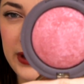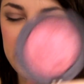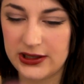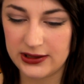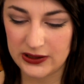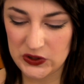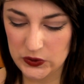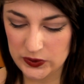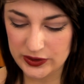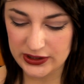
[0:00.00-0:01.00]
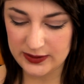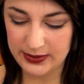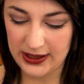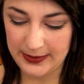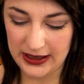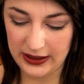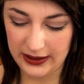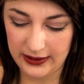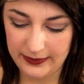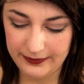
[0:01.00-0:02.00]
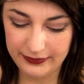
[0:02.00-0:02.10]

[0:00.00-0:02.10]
which is a gorgeous plummy colour.